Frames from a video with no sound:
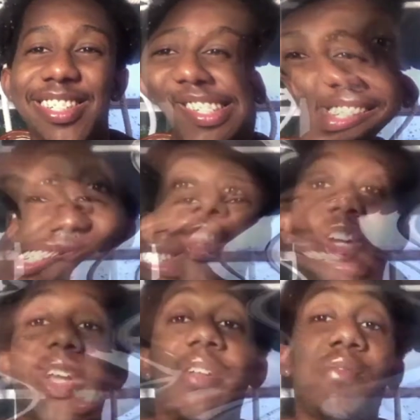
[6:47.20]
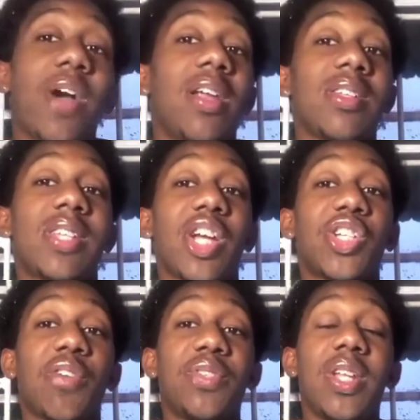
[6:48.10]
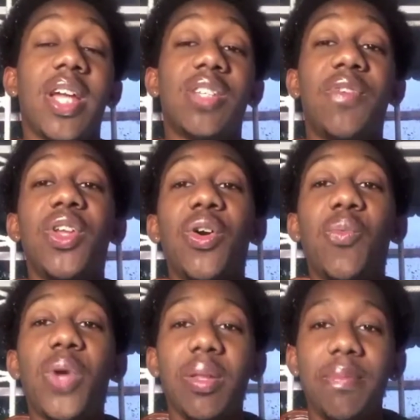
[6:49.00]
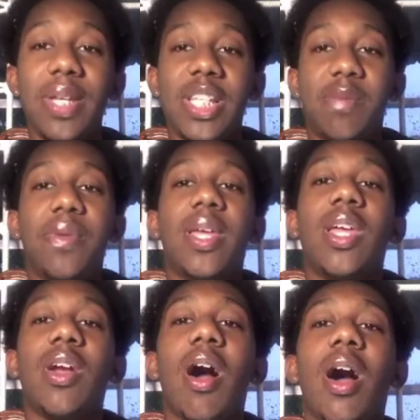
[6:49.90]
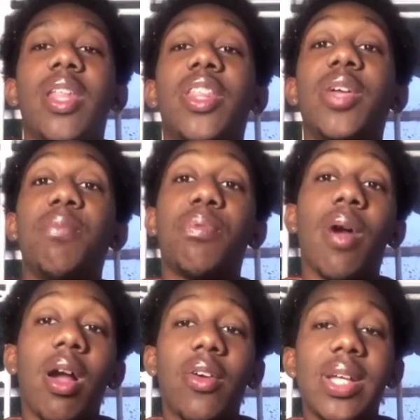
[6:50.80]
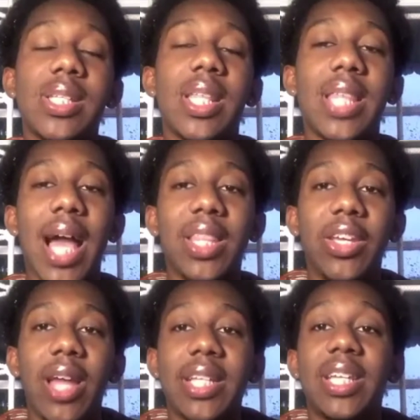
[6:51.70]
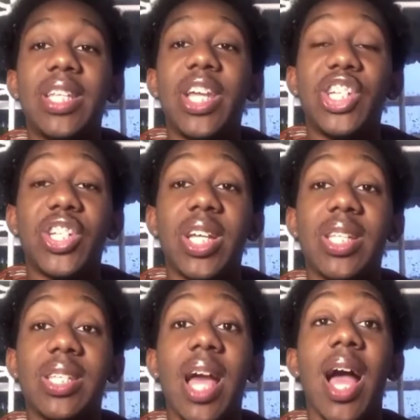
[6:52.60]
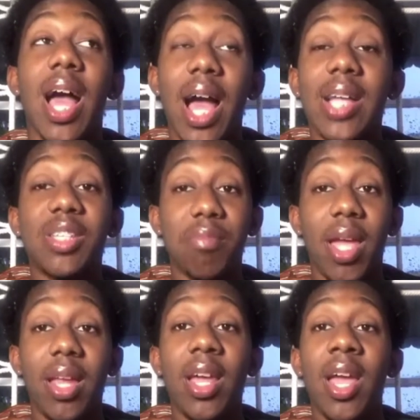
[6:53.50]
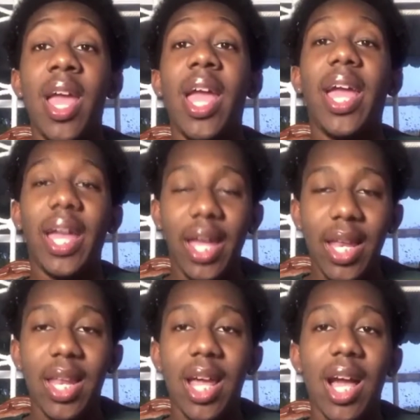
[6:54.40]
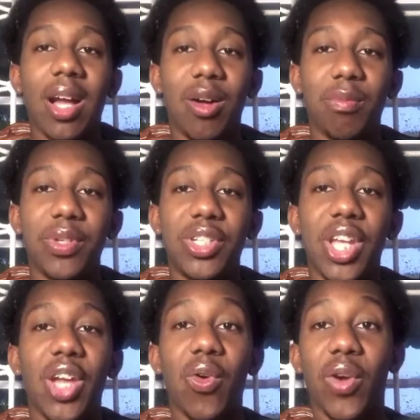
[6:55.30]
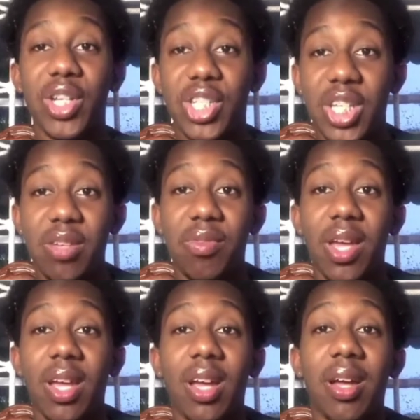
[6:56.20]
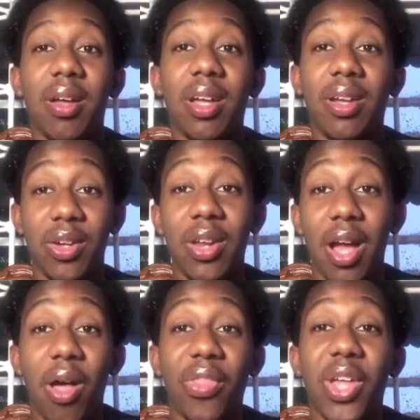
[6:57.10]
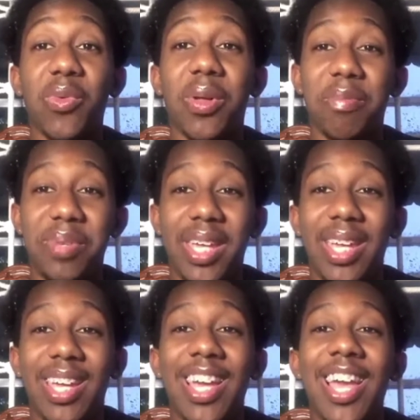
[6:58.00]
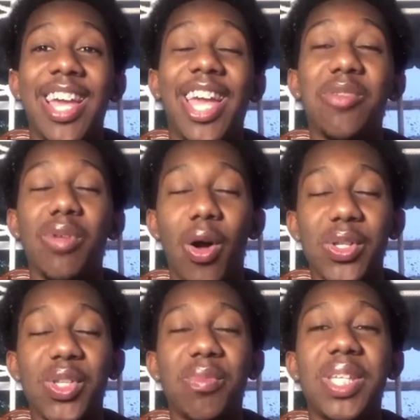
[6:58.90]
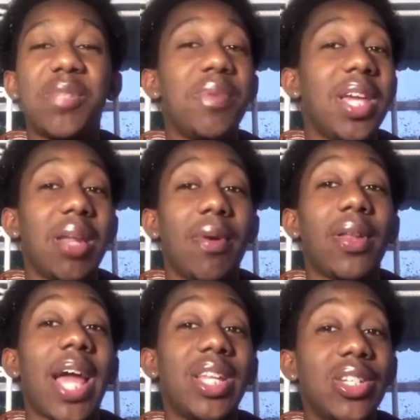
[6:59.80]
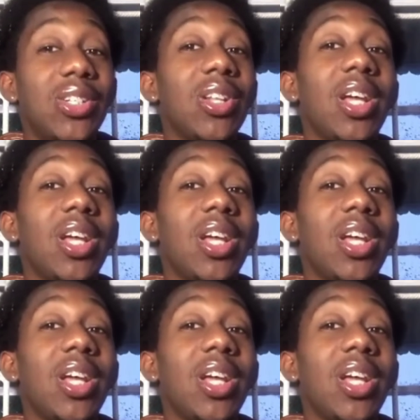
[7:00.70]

The third and final section of today's video will be speaking on the progress that the United Nations has made in accomplishing or achieving good health and well-being. It will also be speaking about additional